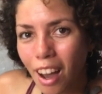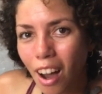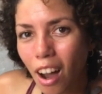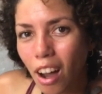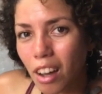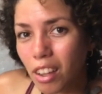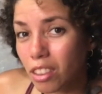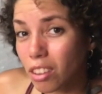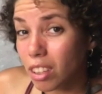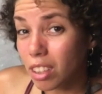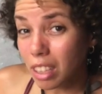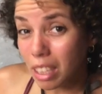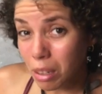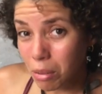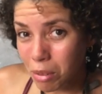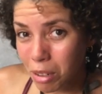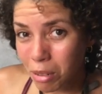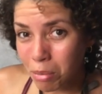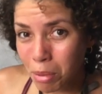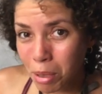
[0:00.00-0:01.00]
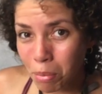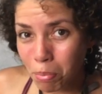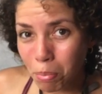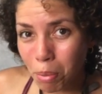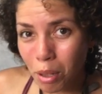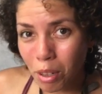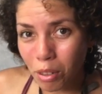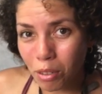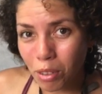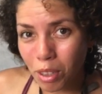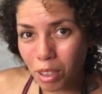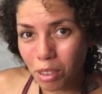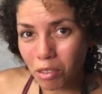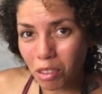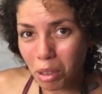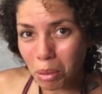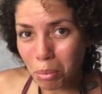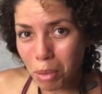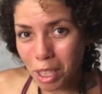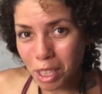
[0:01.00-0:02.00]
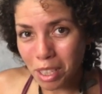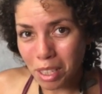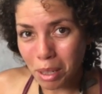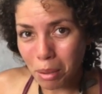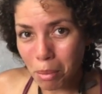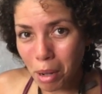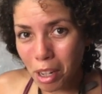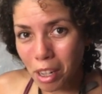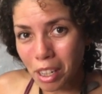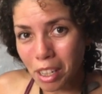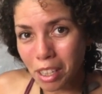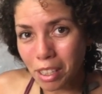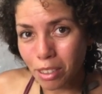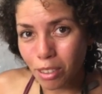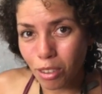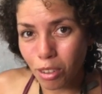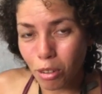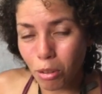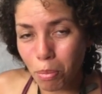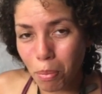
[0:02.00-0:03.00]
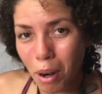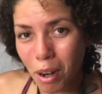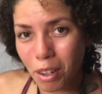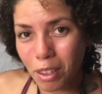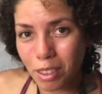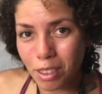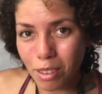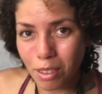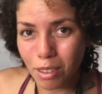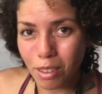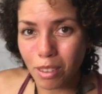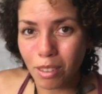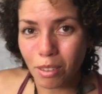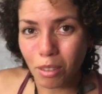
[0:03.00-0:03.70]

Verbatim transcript: I felt they would have been perfect for mixing my two parts